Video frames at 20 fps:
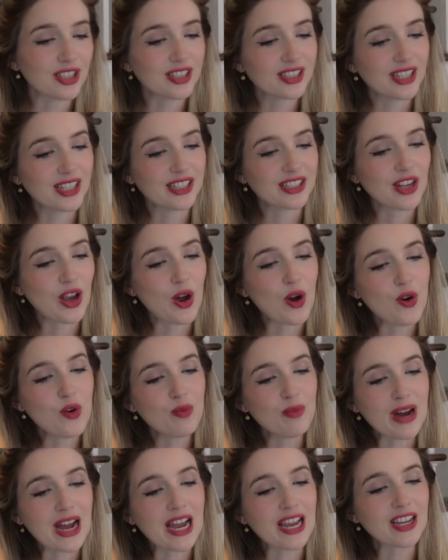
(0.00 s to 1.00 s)
says, oh
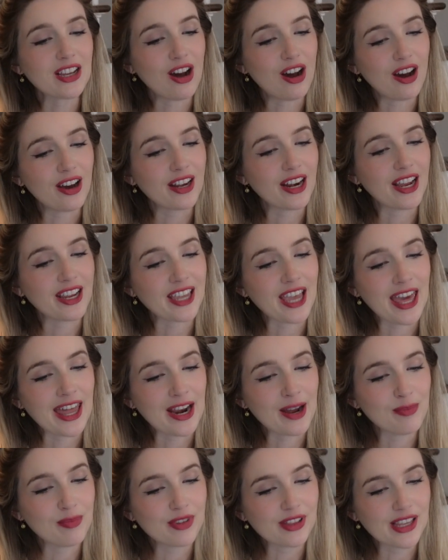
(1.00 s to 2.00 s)
my god, I
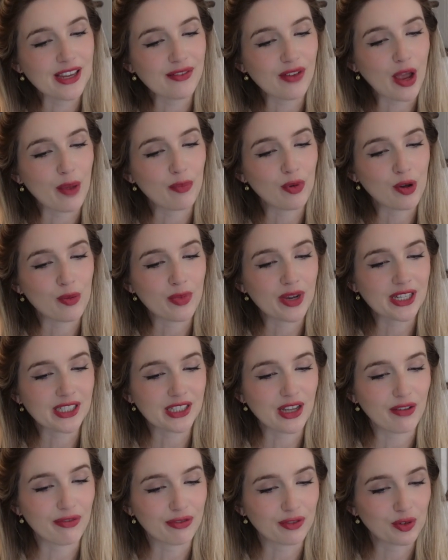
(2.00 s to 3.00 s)
cannot believe I put
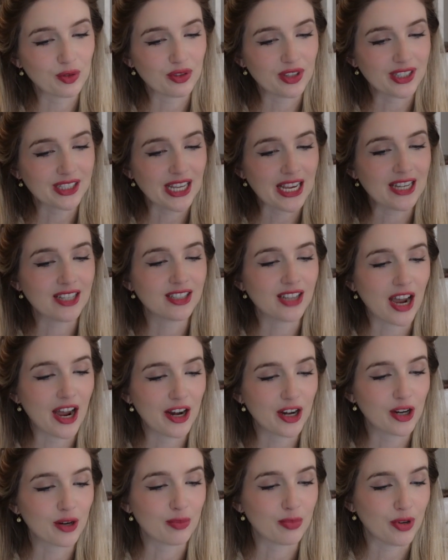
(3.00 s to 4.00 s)
myself through this
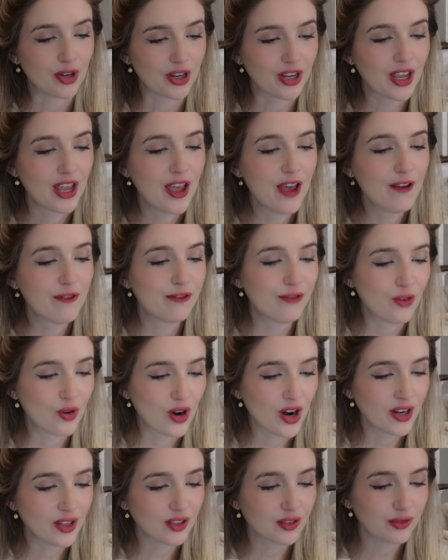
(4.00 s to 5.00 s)
entire book.
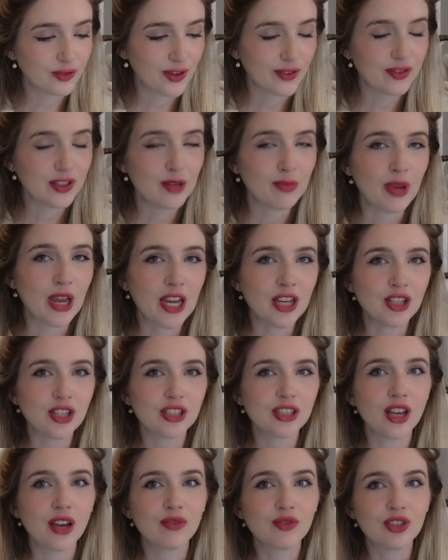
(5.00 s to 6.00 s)
450
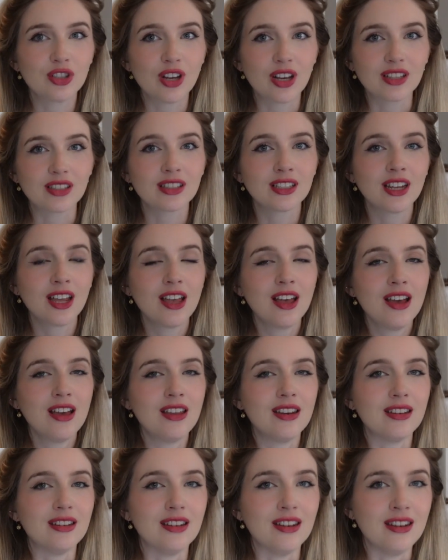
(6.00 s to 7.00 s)
pages of just
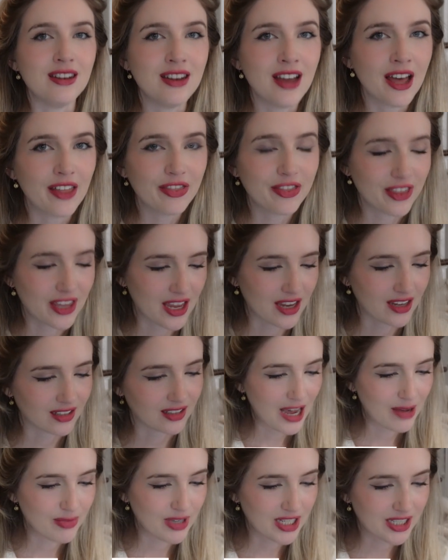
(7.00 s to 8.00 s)
nothing.
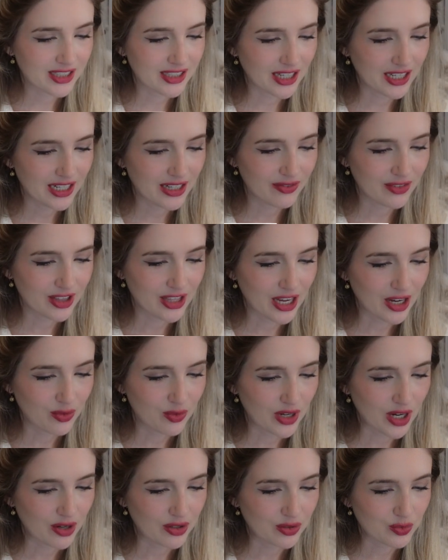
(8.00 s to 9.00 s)
I mean, it's not even like
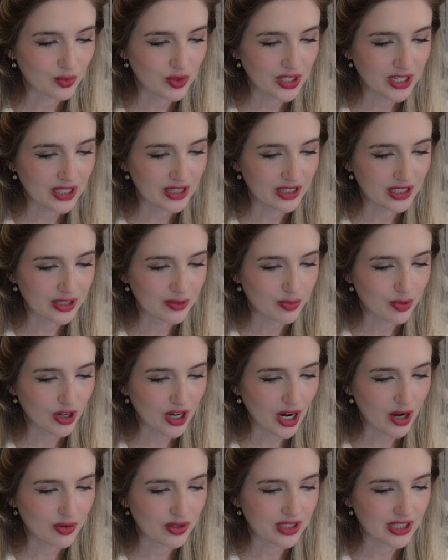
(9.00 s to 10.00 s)
when I was reading this
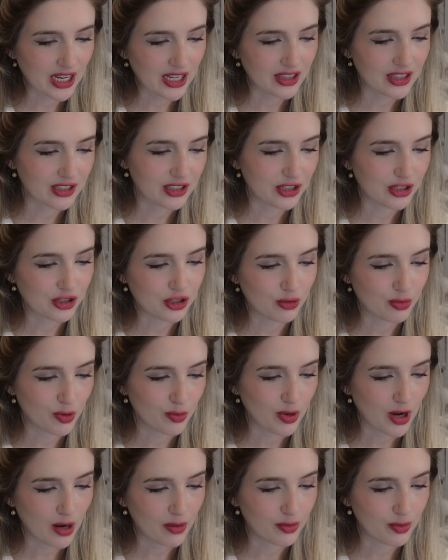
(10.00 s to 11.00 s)
book, I was like, this is super
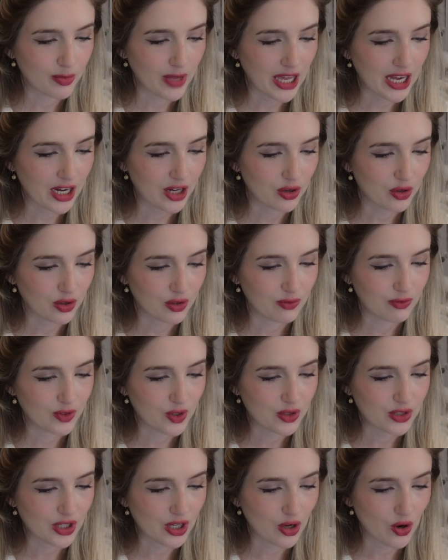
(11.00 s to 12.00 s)
problematic or
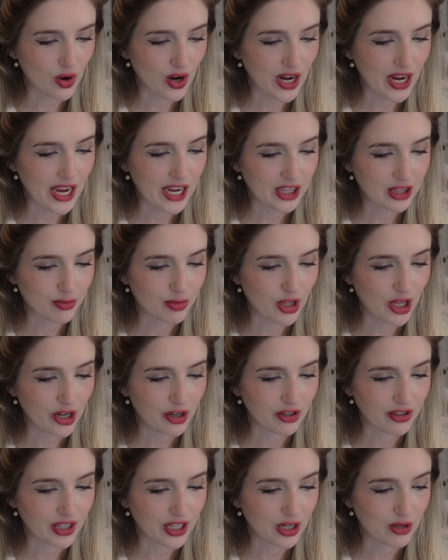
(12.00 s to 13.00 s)
confusing or I hate the plot or
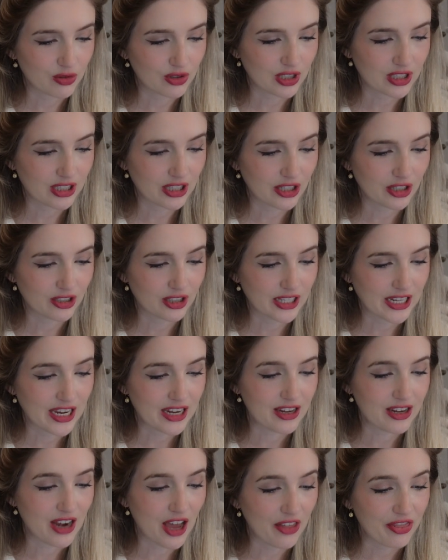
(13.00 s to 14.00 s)
anything. It was just literally
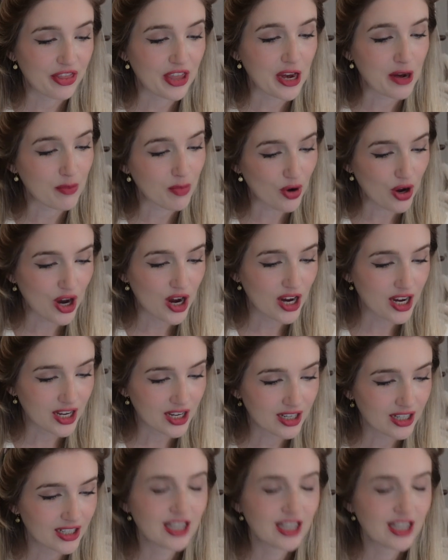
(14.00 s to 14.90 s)
a nothing book.